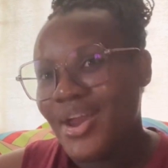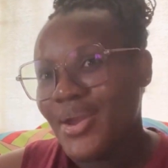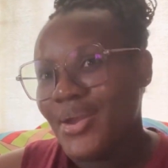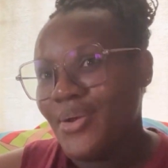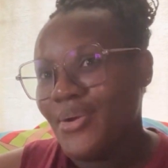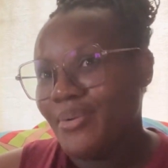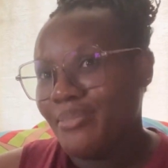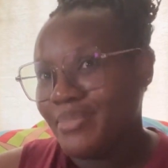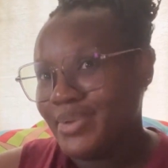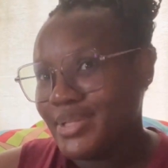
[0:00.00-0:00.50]

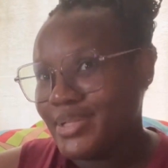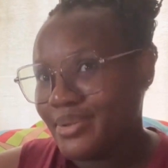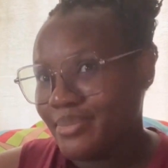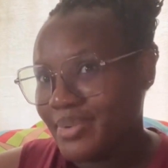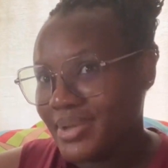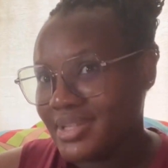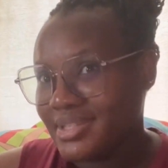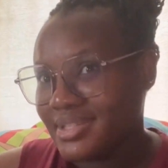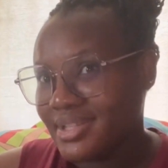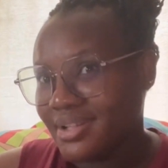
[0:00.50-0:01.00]
Don't beat up
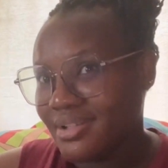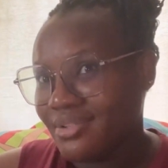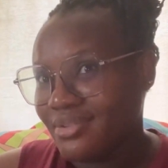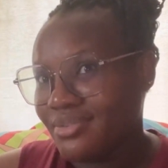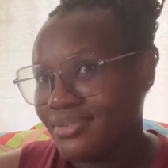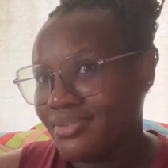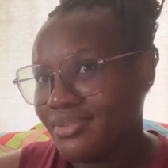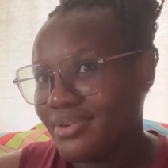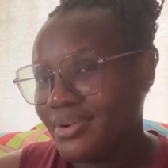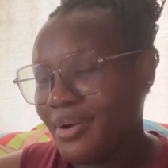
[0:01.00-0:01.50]

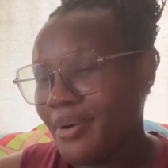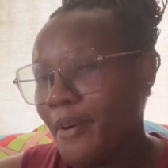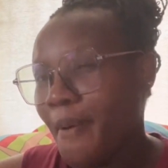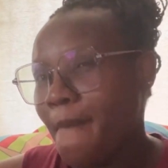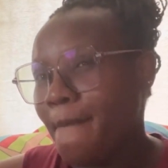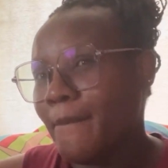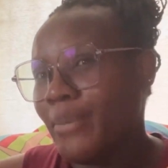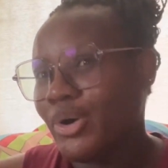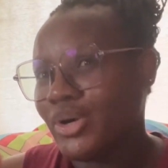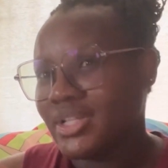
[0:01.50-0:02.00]
yourself.
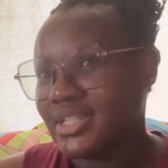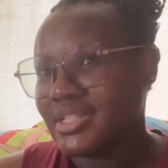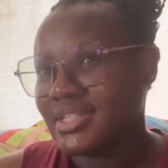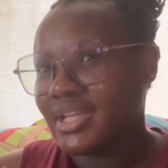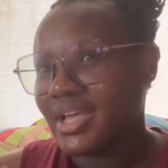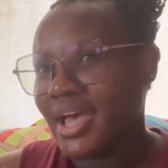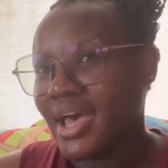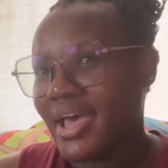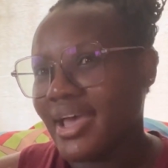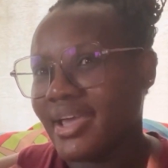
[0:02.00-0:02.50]
But
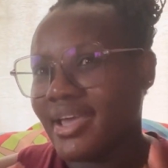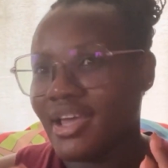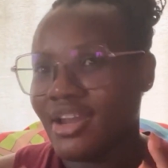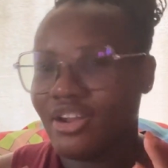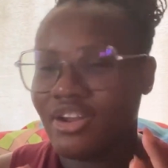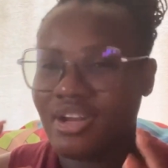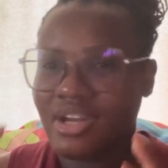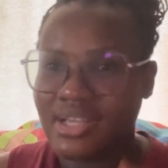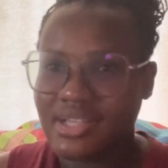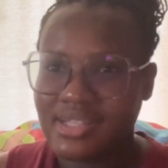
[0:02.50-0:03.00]
I can
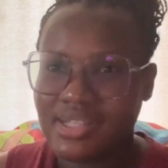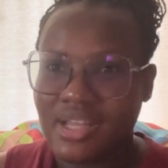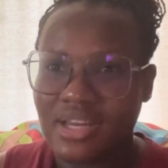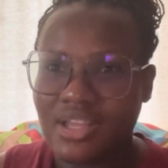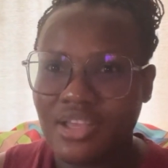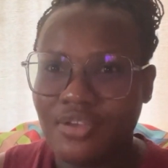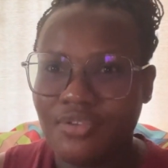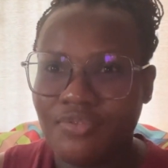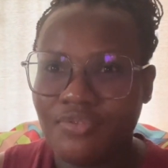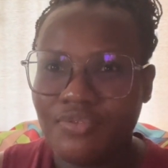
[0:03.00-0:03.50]
understand
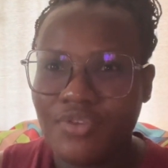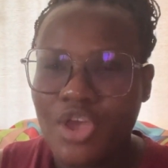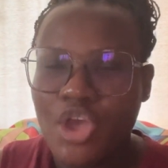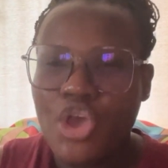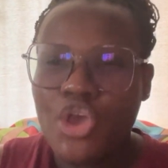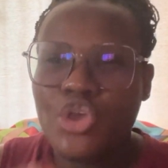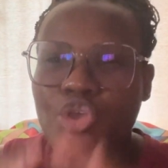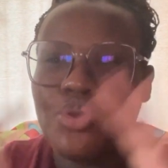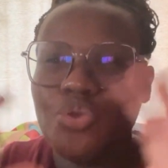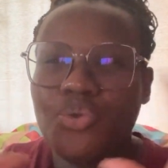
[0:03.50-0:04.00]
if
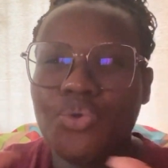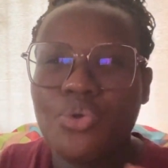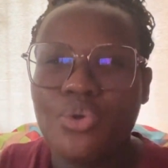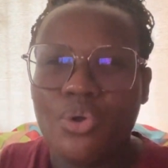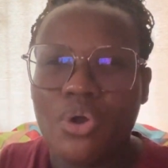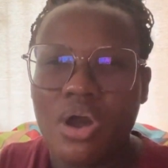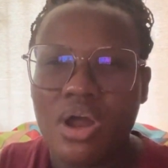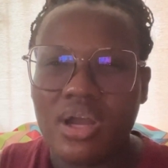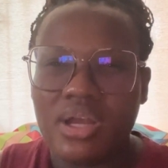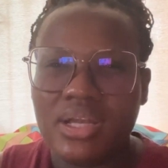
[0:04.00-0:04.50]
you
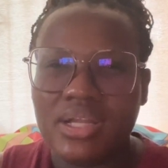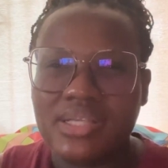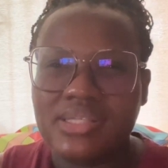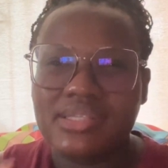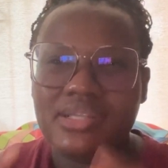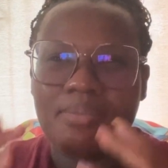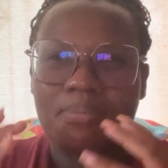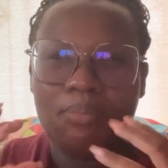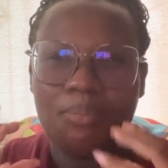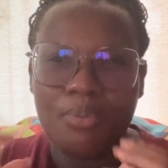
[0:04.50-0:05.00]
go on this
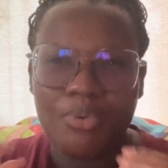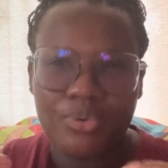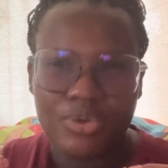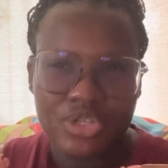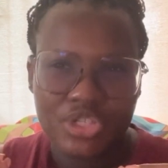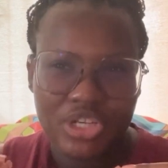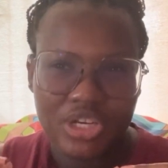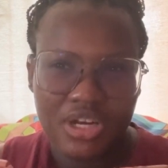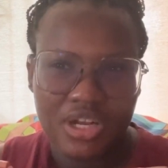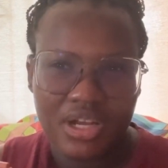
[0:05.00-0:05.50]

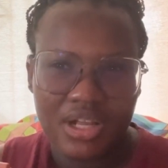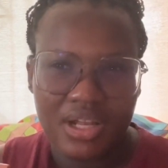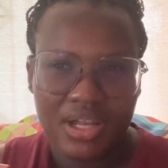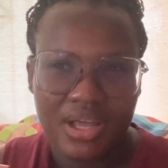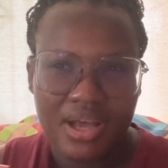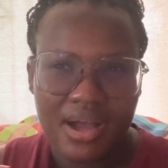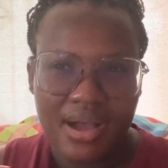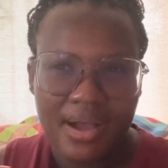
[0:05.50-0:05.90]
emotional